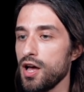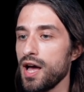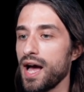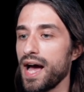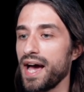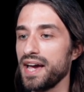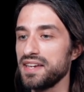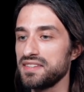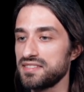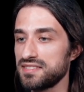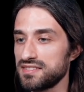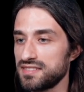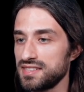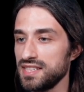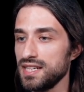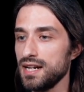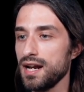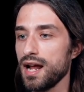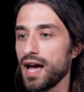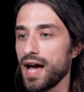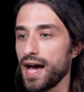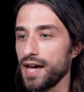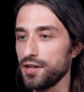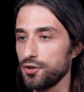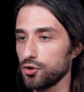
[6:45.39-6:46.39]
I still
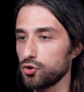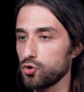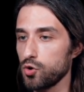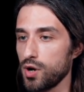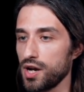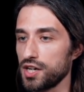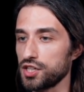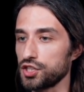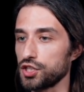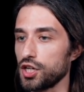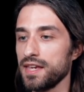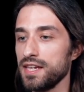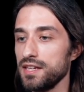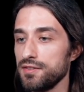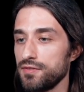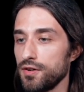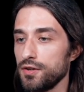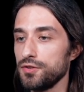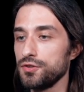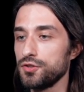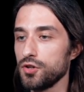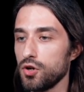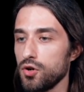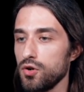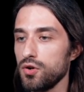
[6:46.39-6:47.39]
had a crash,
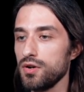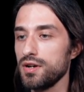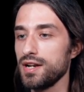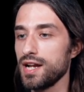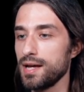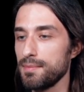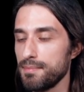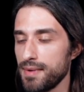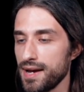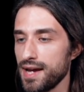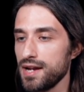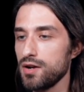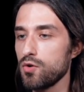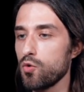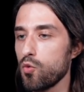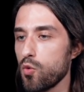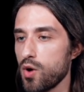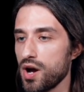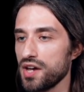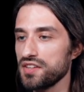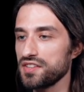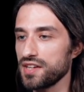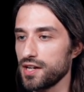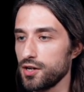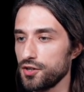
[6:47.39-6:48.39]
even though label
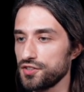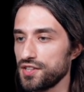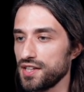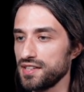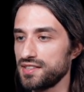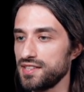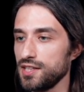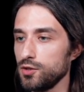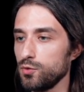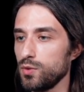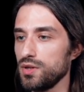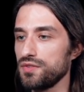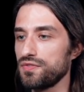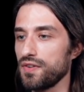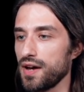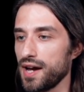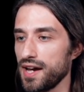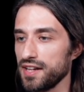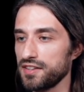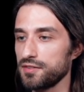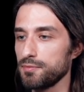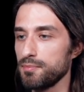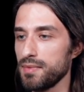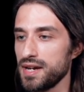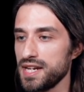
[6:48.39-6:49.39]
was annotated with
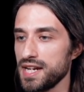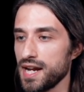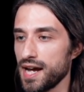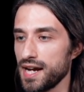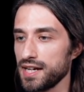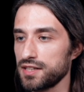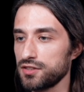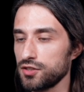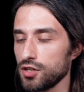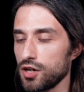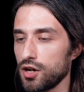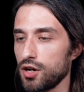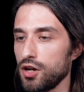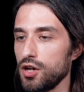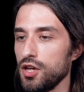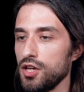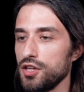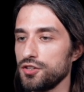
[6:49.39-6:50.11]
@main_actor.